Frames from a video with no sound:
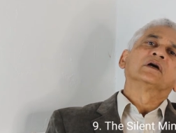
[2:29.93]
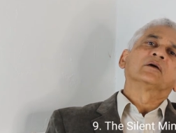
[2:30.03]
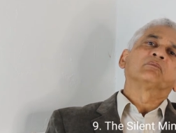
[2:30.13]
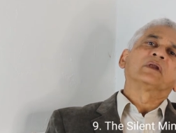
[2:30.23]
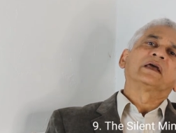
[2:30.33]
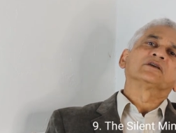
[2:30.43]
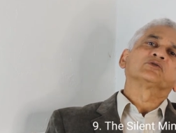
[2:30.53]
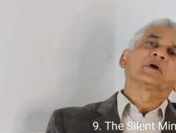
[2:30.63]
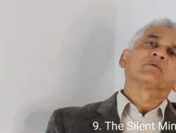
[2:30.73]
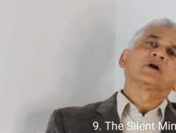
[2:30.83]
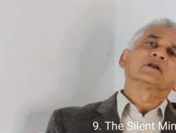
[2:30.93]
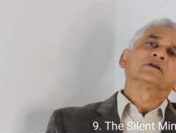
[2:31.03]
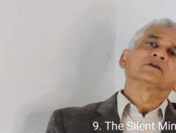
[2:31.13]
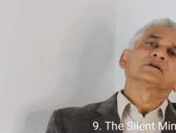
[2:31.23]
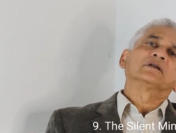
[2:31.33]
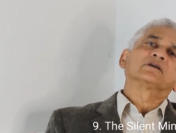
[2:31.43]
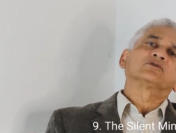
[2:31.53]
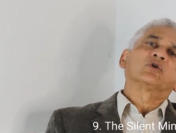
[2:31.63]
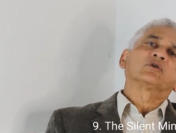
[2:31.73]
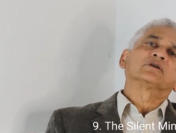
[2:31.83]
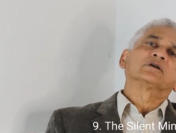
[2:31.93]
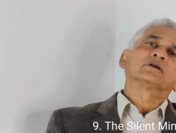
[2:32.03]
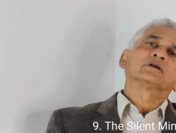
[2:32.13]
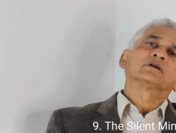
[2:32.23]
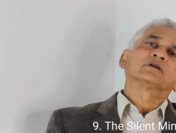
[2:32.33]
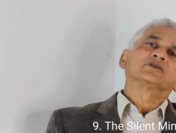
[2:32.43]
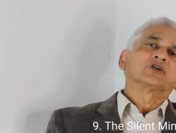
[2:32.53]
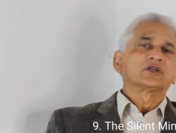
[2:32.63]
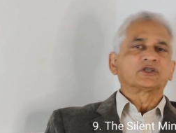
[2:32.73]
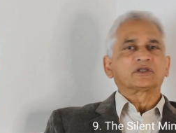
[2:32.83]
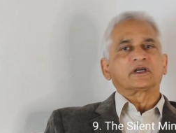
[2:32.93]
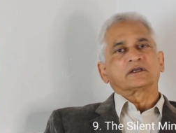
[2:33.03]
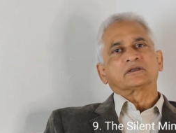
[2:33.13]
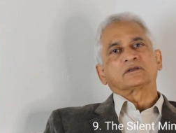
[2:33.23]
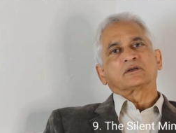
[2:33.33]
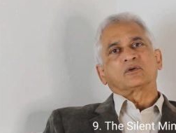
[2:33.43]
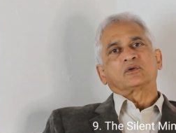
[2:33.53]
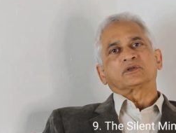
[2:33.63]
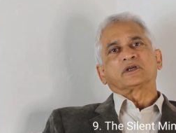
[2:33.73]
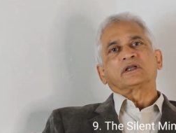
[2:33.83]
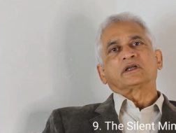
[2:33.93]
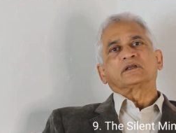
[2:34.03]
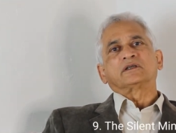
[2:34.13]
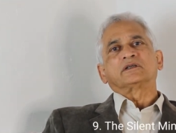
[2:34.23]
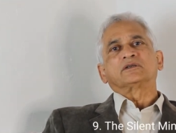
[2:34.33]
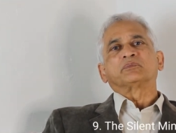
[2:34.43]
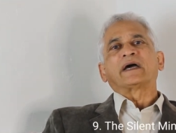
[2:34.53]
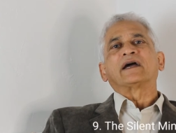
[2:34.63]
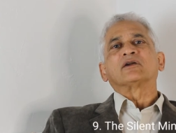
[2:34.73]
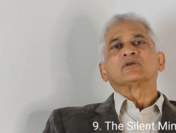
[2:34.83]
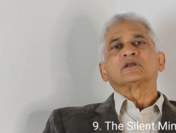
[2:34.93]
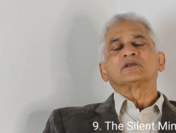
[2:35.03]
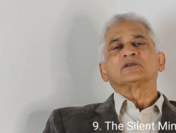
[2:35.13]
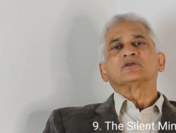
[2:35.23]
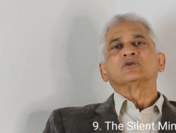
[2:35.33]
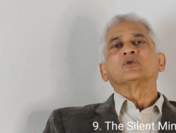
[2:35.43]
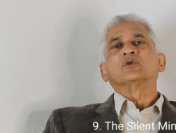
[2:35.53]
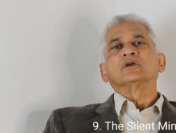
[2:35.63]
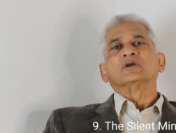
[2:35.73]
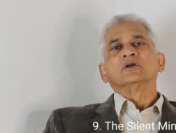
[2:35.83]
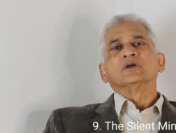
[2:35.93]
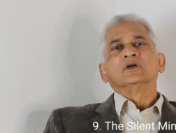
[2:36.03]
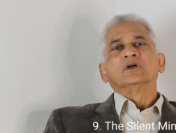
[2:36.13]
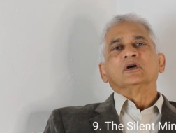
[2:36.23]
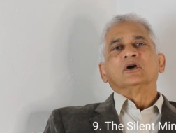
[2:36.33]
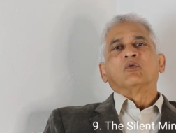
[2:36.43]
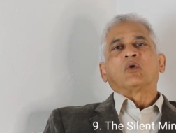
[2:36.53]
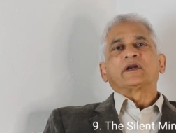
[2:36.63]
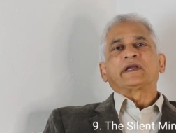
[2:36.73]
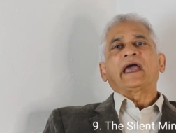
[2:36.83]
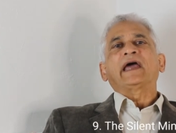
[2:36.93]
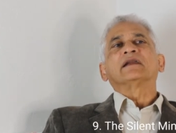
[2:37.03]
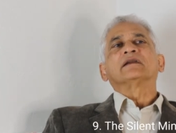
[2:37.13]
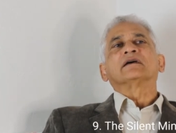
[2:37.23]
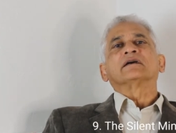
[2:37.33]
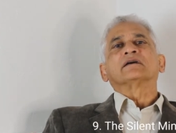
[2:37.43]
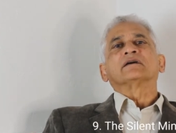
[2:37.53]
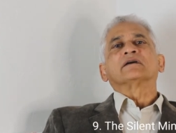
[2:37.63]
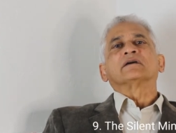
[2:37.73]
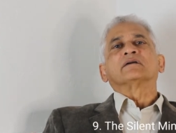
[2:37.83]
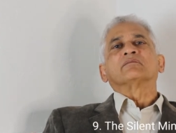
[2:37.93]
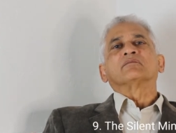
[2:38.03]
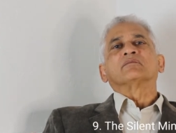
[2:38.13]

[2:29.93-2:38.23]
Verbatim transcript: a place where one does not uh, judge things or say that this is bad or this is good. One can uh,